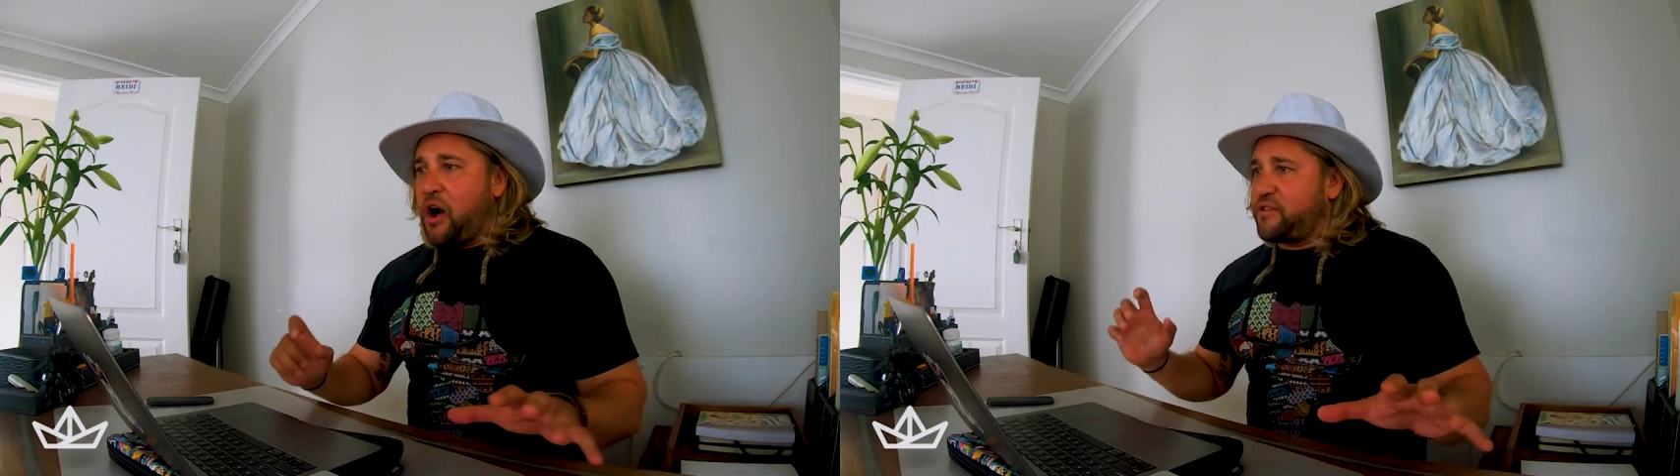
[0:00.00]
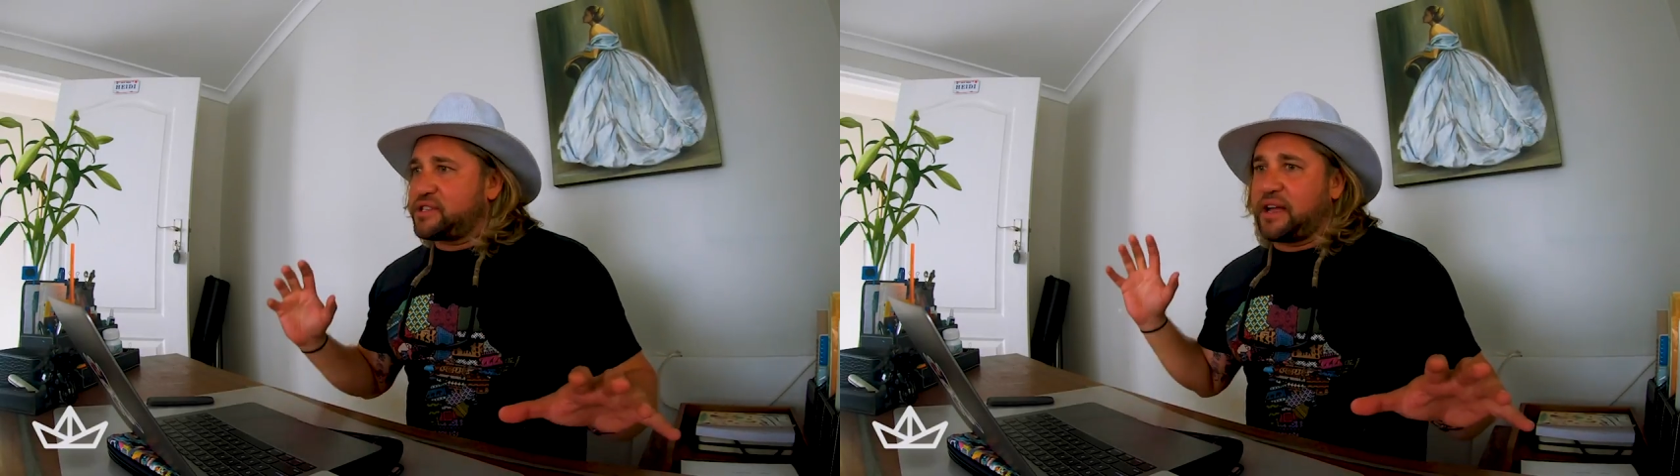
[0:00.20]

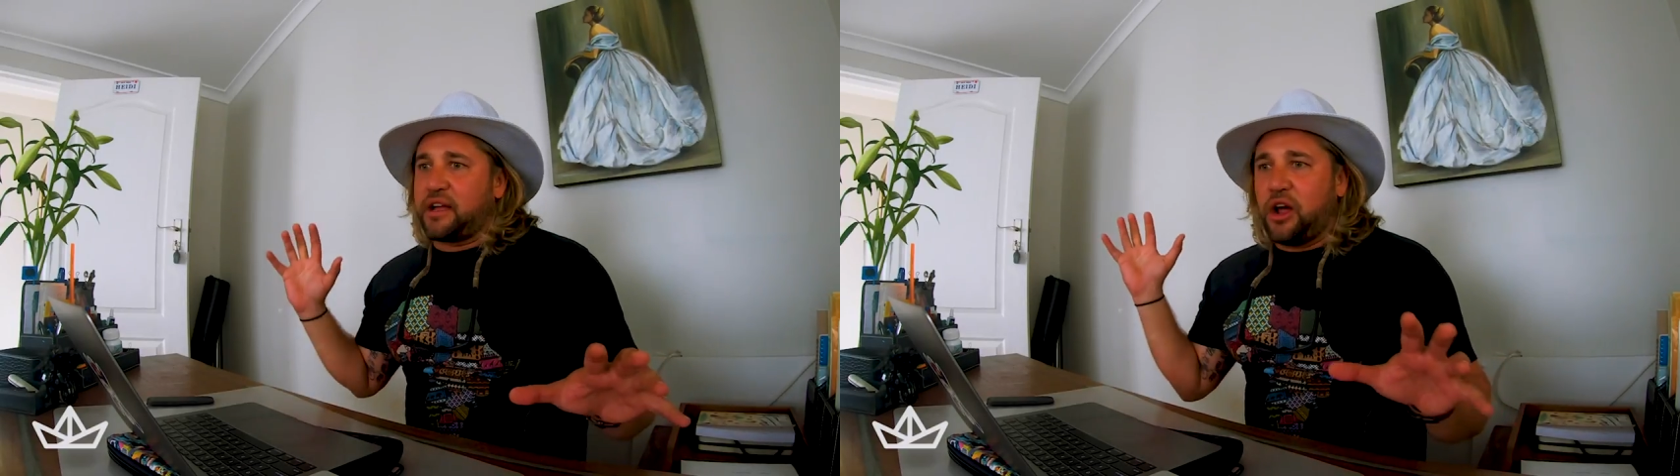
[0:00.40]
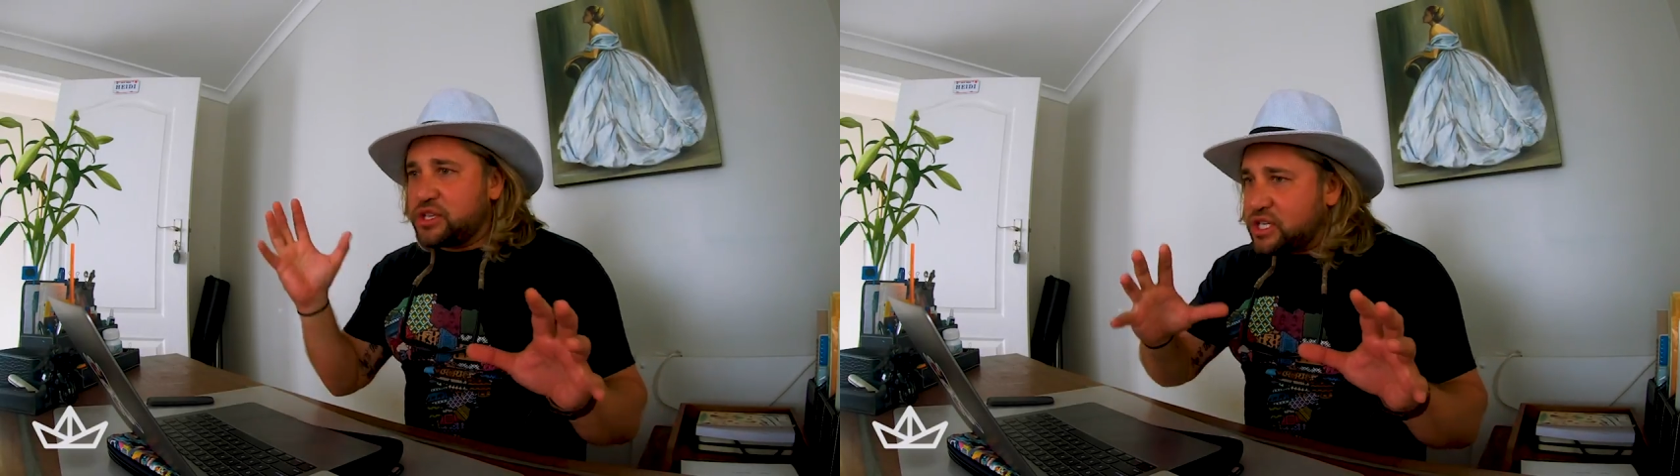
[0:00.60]
of a
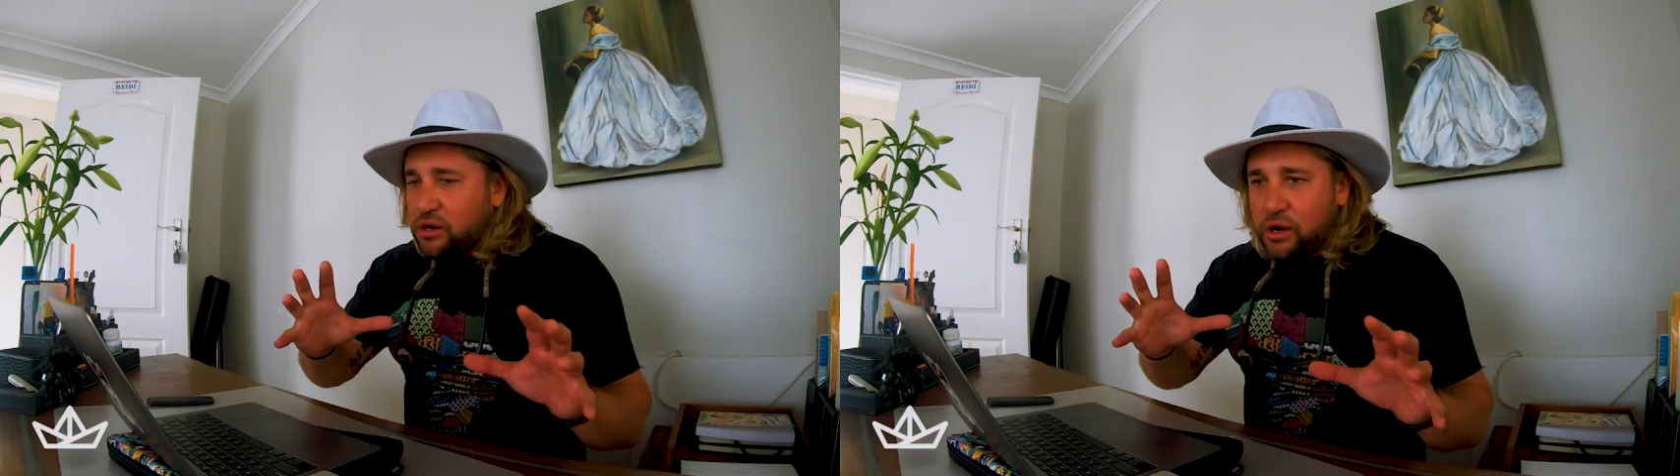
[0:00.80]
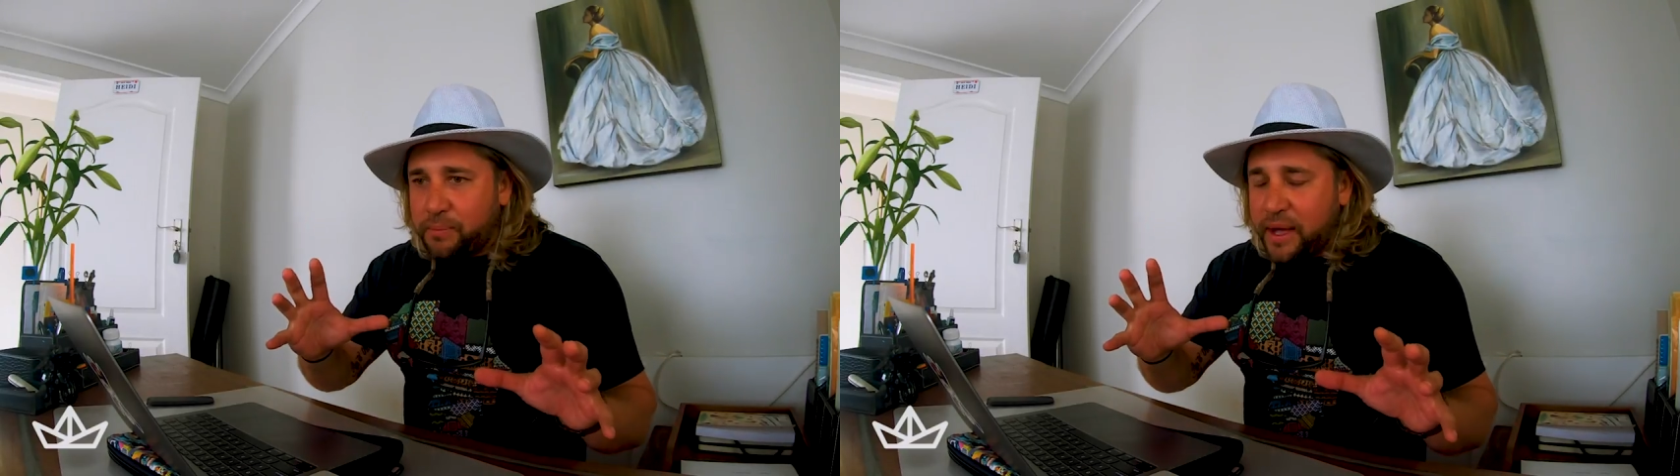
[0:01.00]

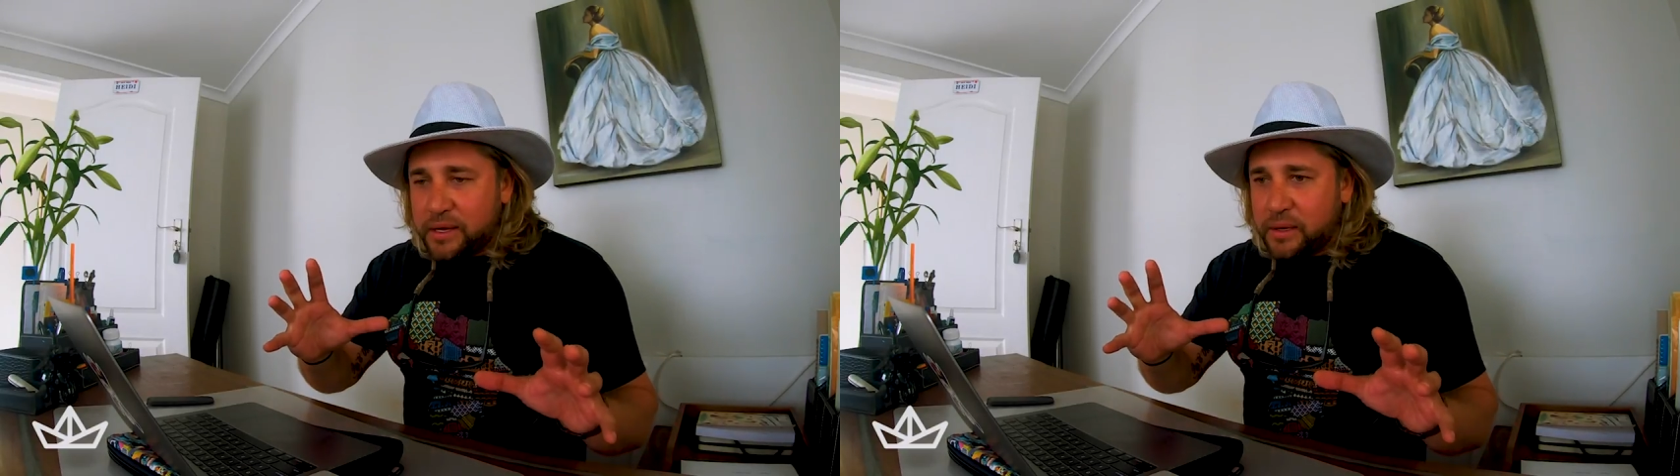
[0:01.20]
psychological